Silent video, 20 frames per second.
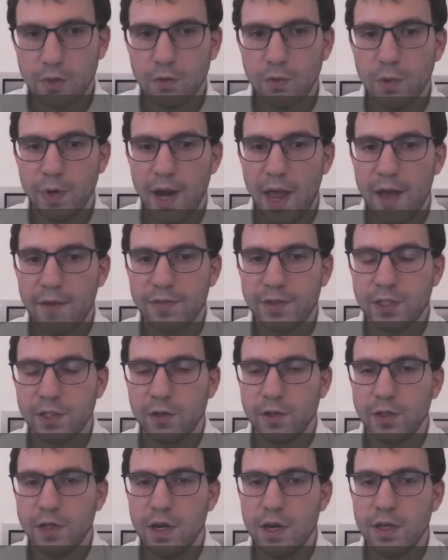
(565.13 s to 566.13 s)
what
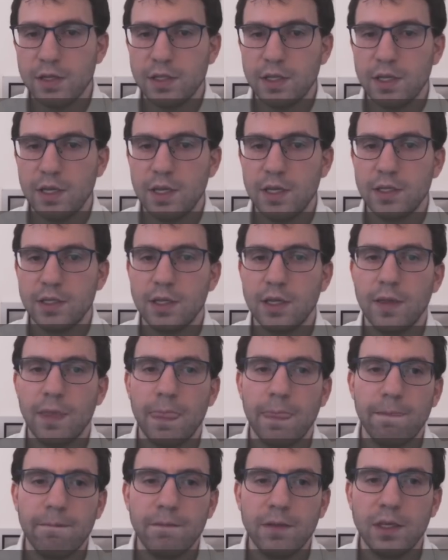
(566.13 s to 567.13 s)
AlphaZero does is
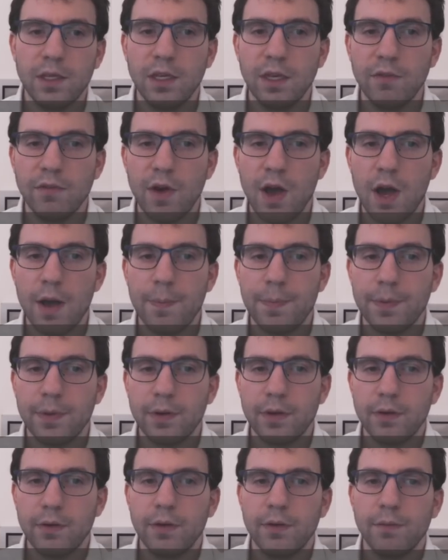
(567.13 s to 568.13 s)
give up
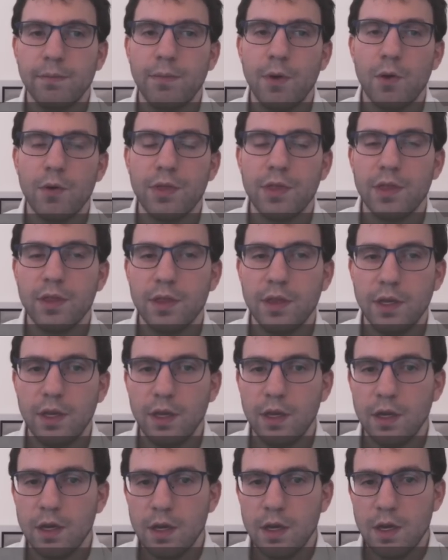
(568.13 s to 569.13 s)
both the
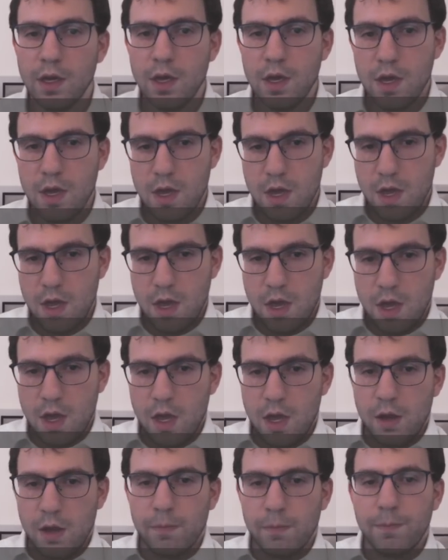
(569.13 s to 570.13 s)

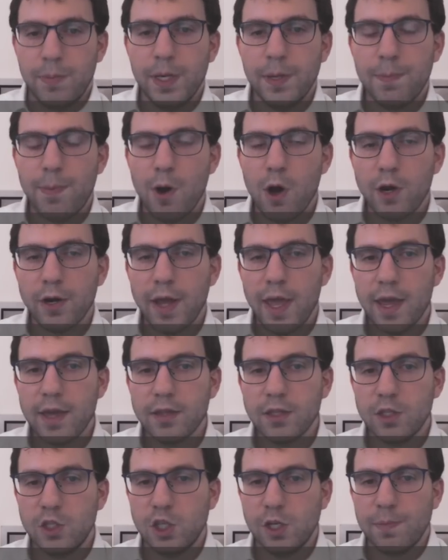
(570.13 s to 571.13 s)
b pawn and
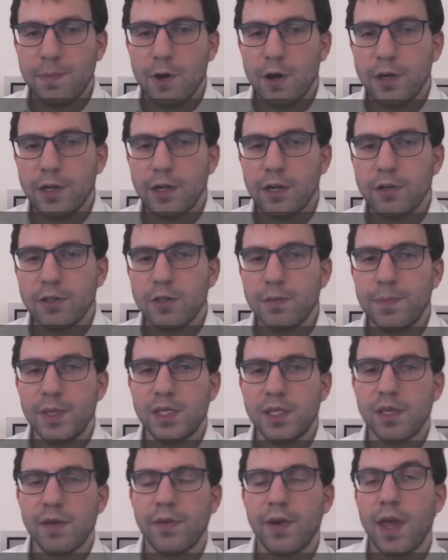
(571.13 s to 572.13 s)
the g pawn here. So b
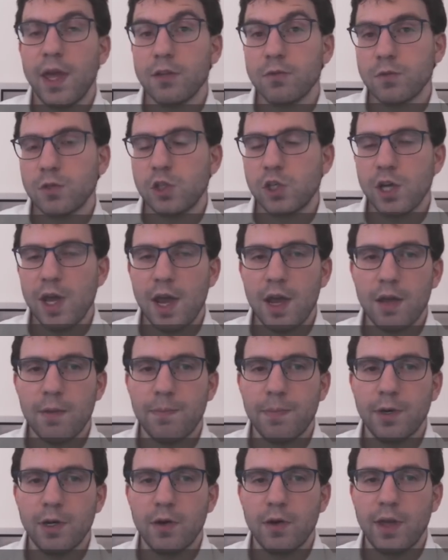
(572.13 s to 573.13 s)
seven hangs with check,
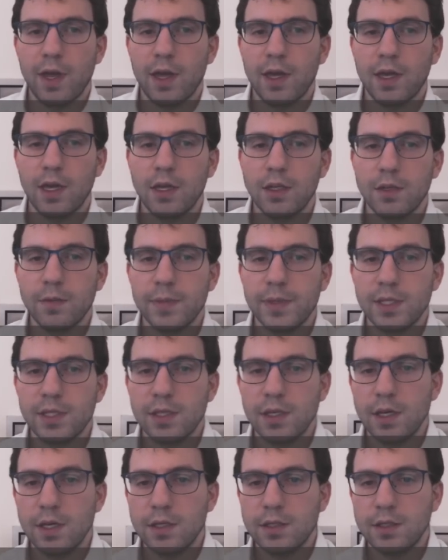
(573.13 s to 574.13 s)
but okay, king to b
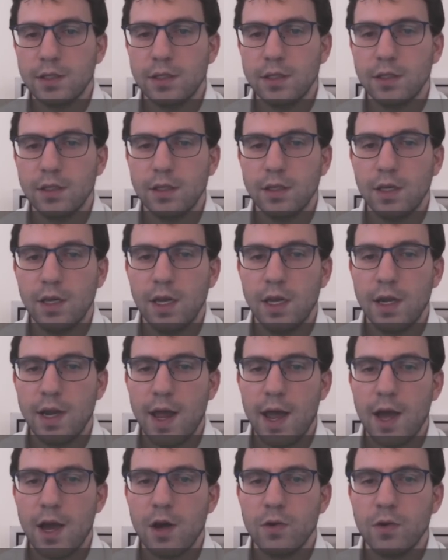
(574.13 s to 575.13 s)
six. And
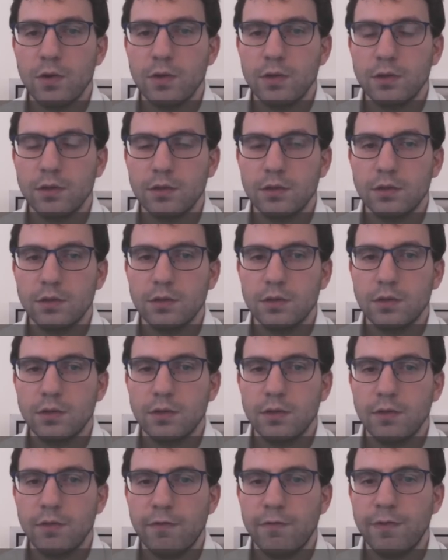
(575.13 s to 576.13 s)
now
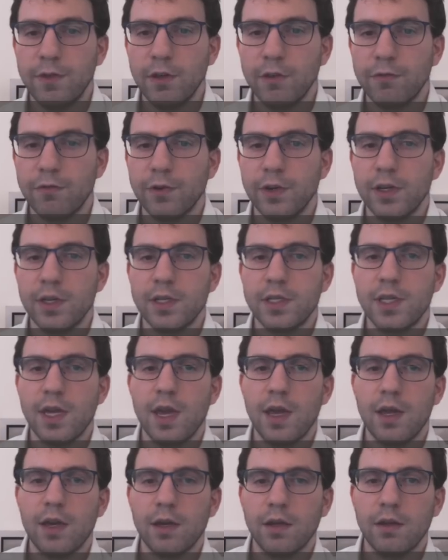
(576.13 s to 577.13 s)
feel free to
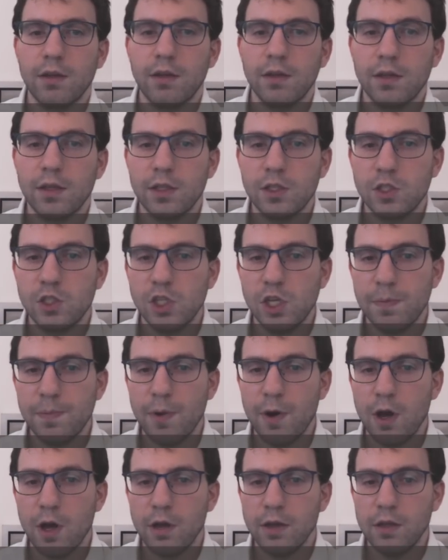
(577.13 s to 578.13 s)
take this g
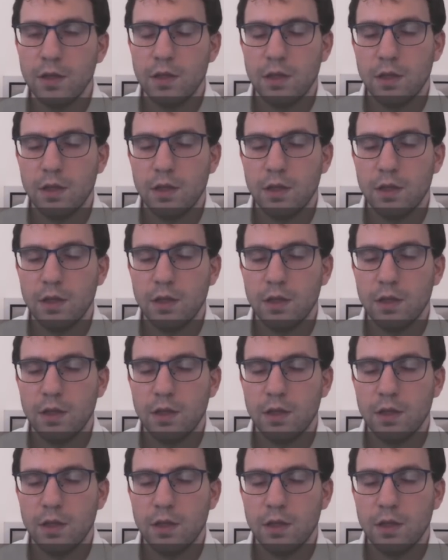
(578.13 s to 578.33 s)
pawn,